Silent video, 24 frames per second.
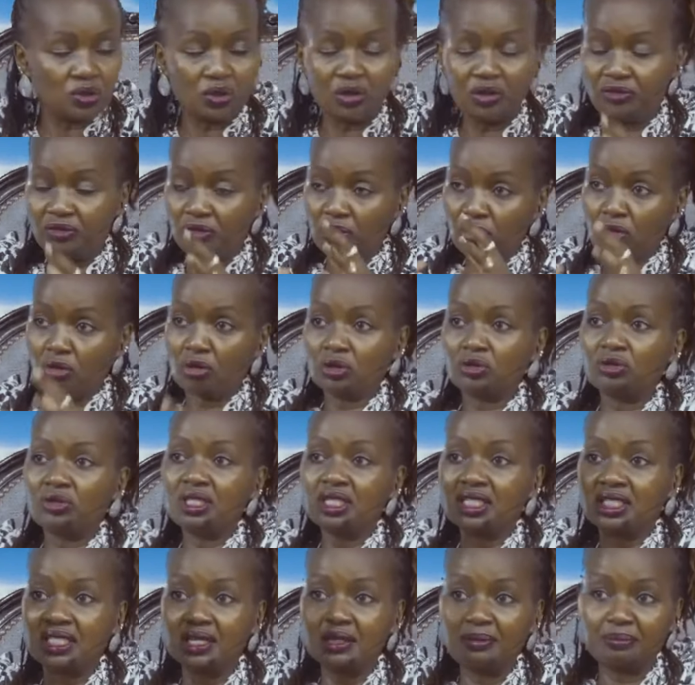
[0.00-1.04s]
if you go to
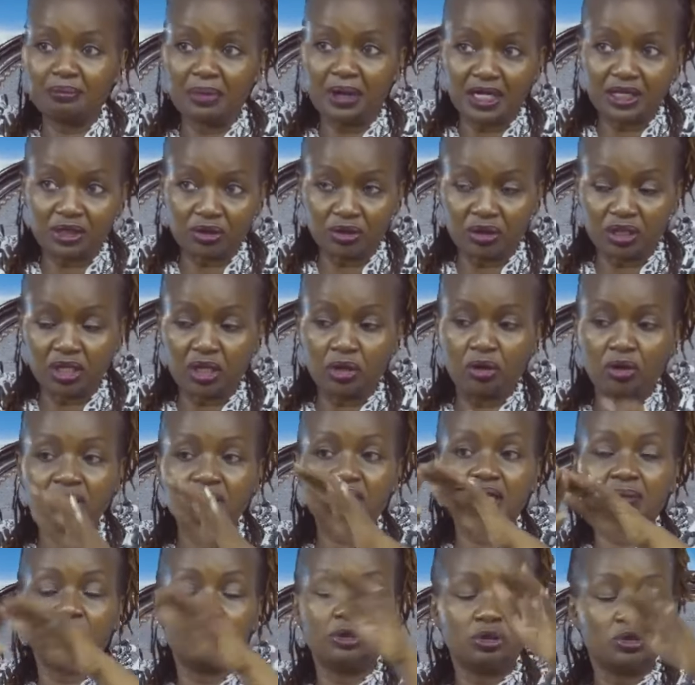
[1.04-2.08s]
the same person, you're
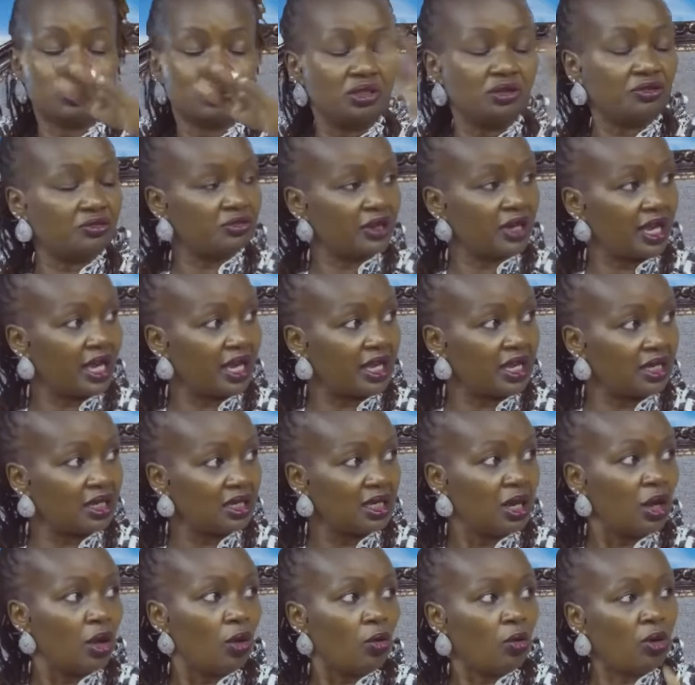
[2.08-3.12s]
not able to define
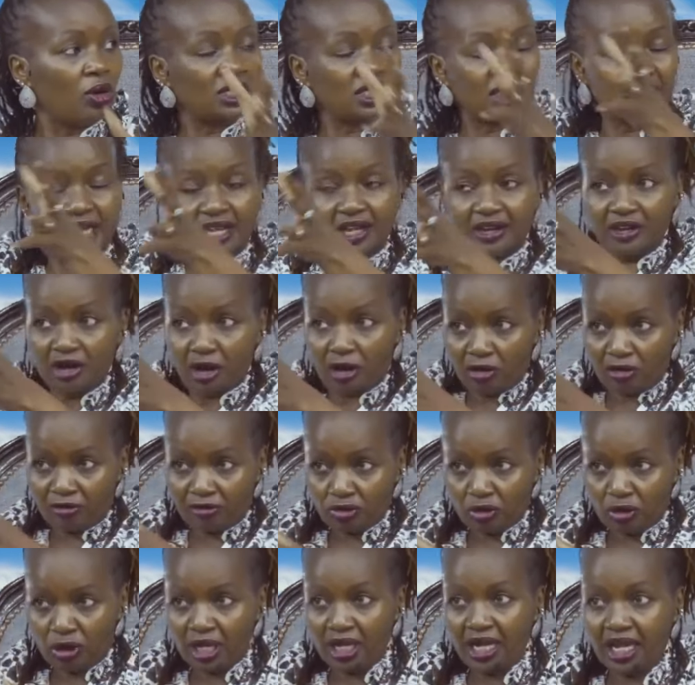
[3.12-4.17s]
what area
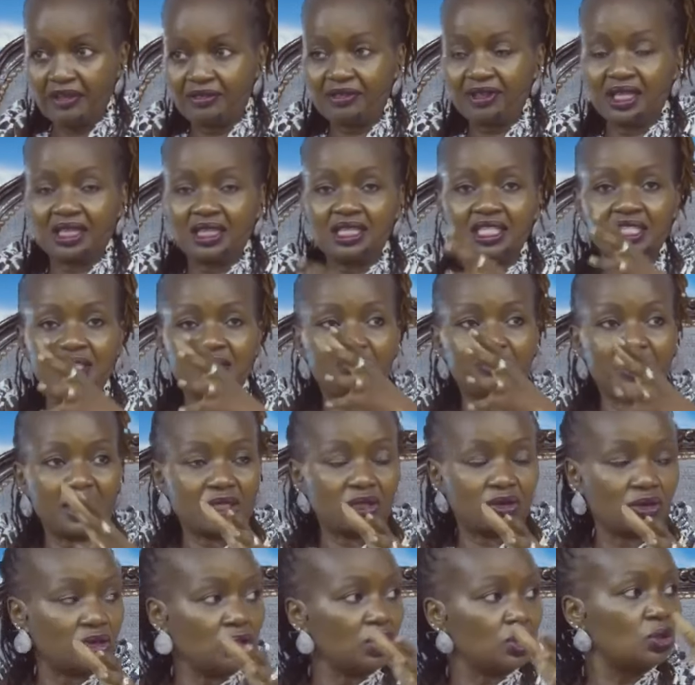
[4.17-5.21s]
of your life that this
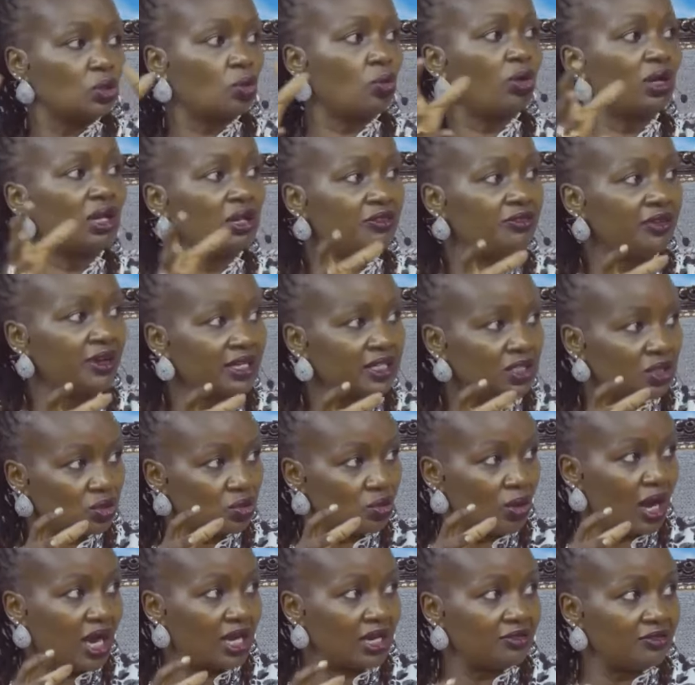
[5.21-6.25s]
person is qualified
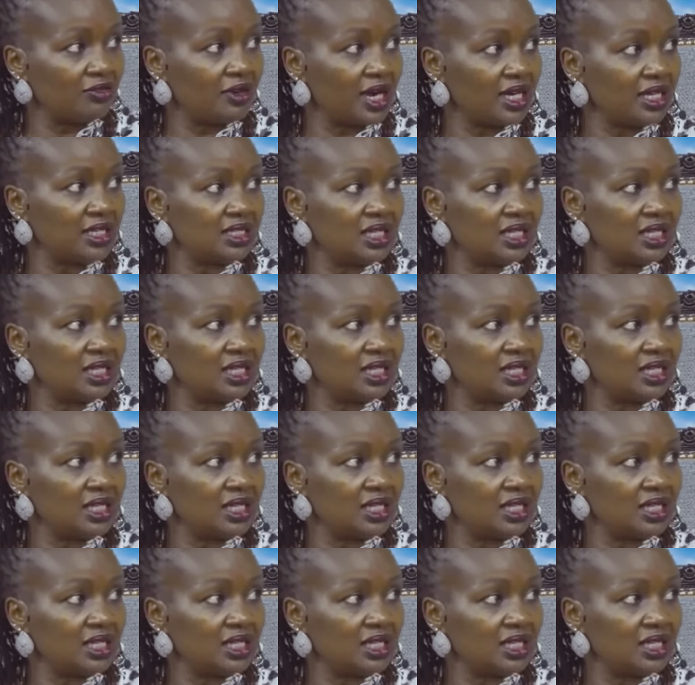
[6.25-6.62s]
to advise,